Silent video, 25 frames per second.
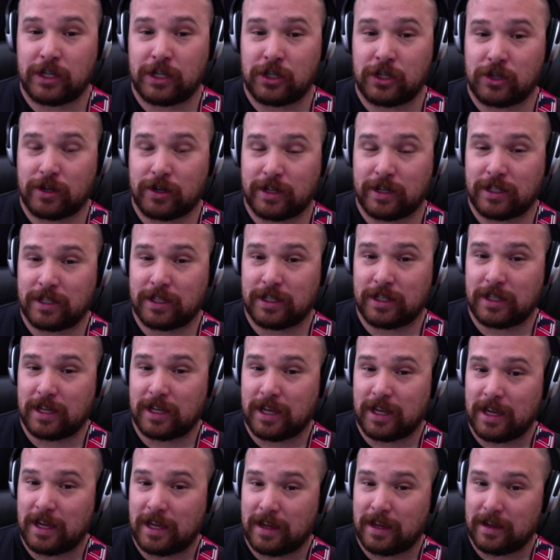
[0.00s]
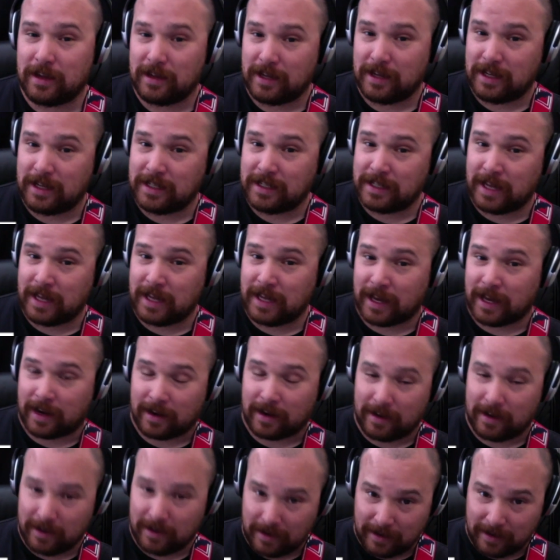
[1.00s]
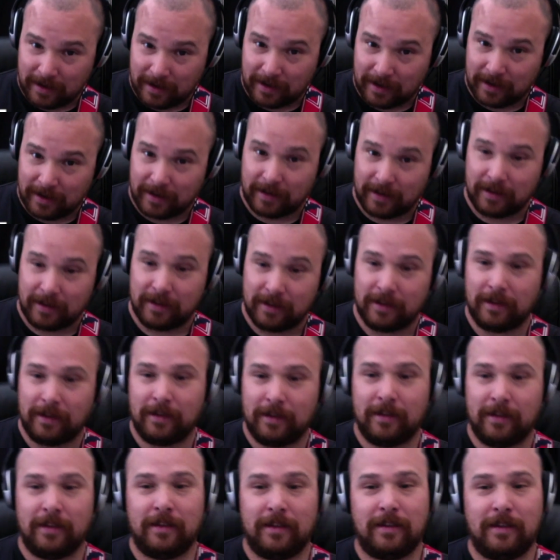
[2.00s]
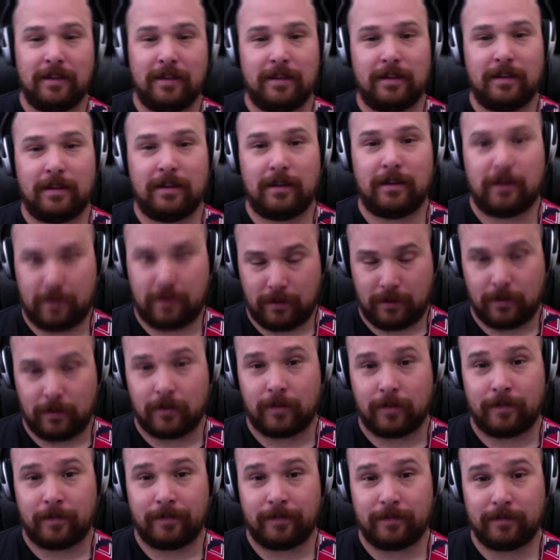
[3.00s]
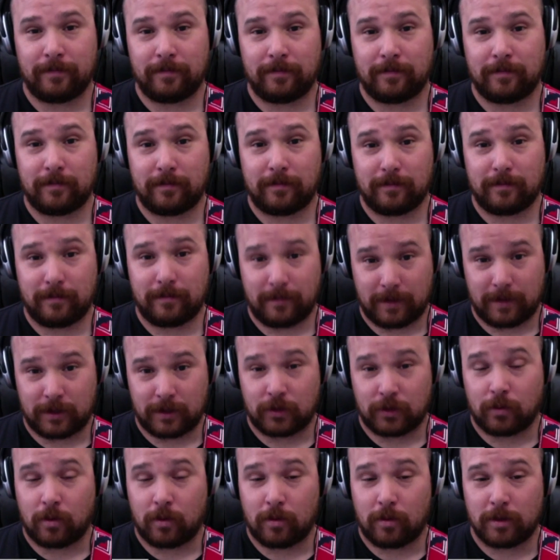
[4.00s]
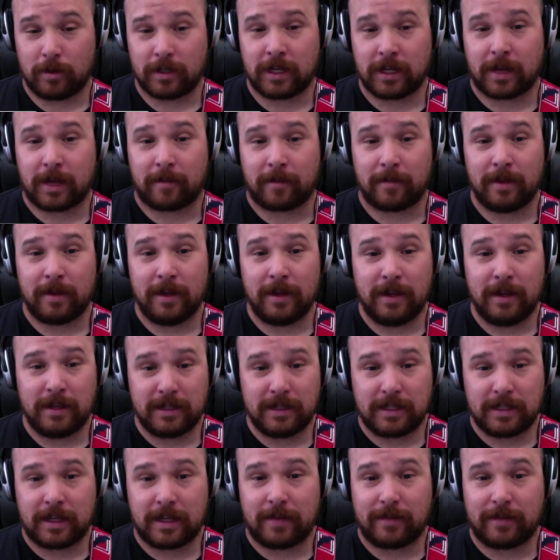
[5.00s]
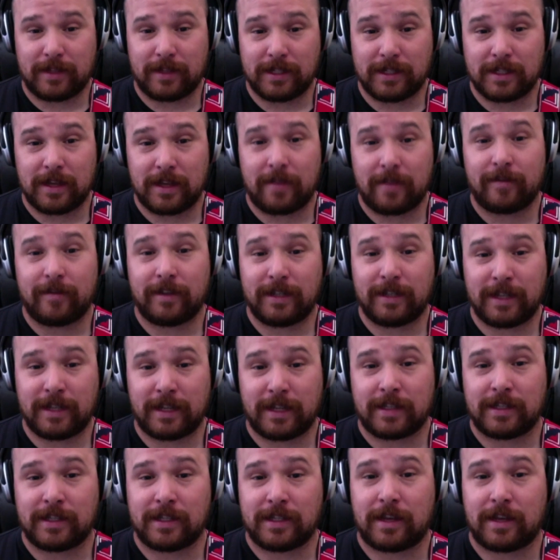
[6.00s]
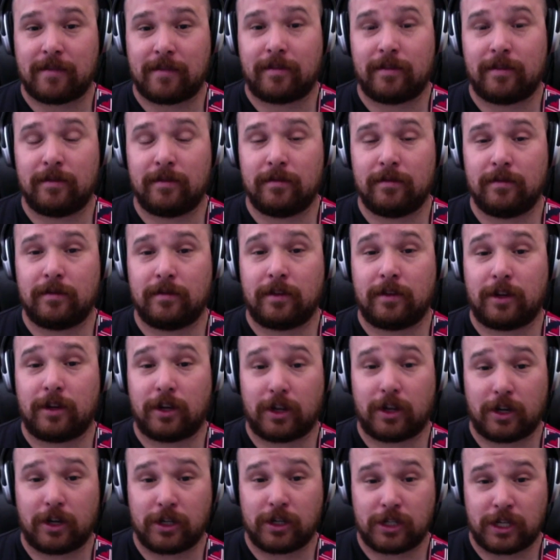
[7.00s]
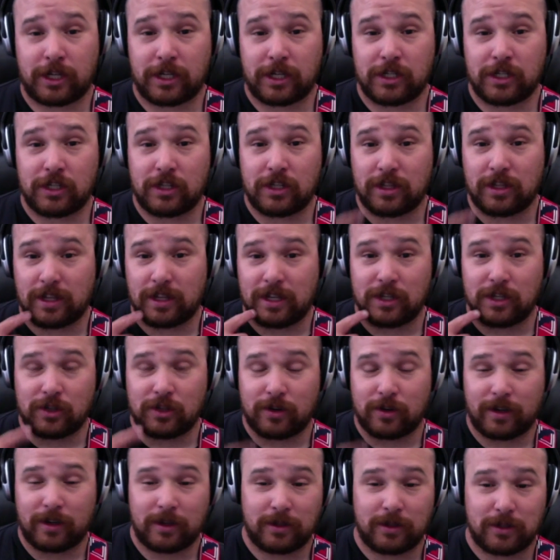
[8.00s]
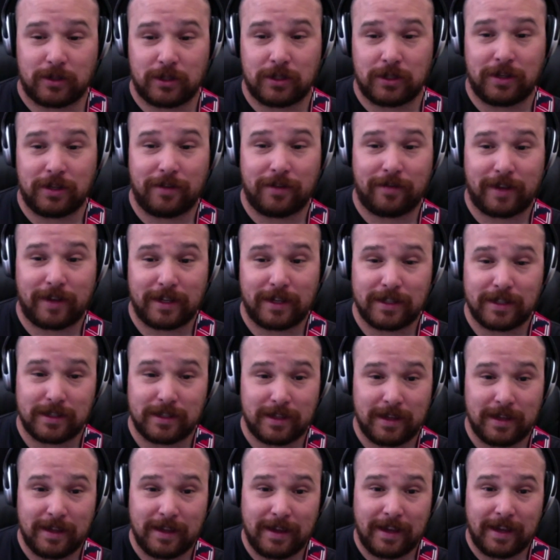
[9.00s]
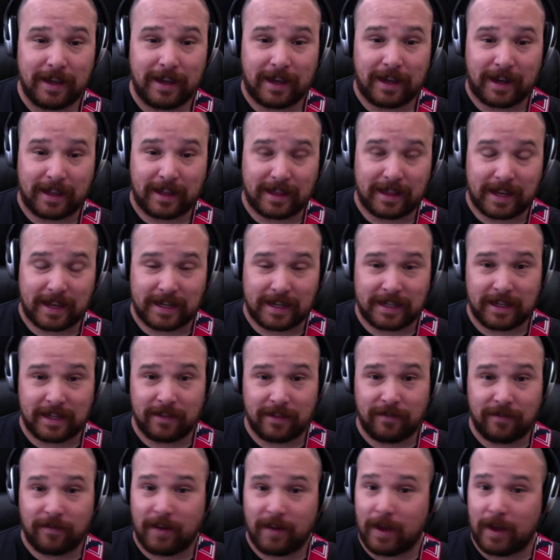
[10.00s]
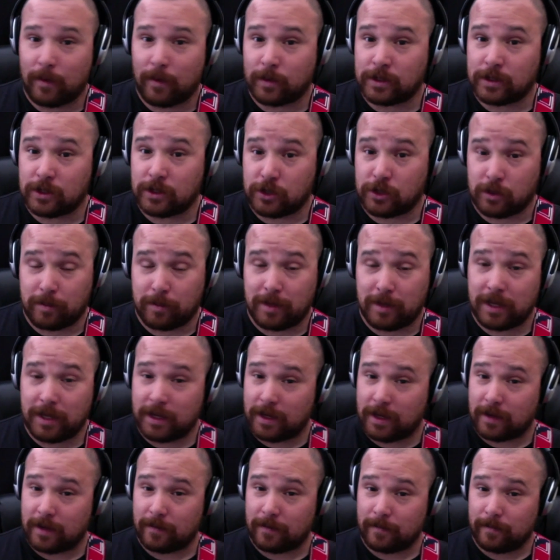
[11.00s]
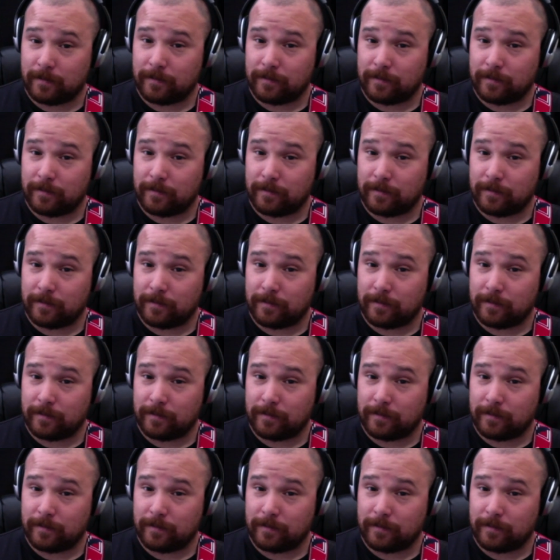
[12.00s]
Change strings to the E. E10. Cool. Let's do it one more time. 7, 7, 10, 7. Then you're going to change to the E string closer to your face and hit that 10th fret, which is your pinky.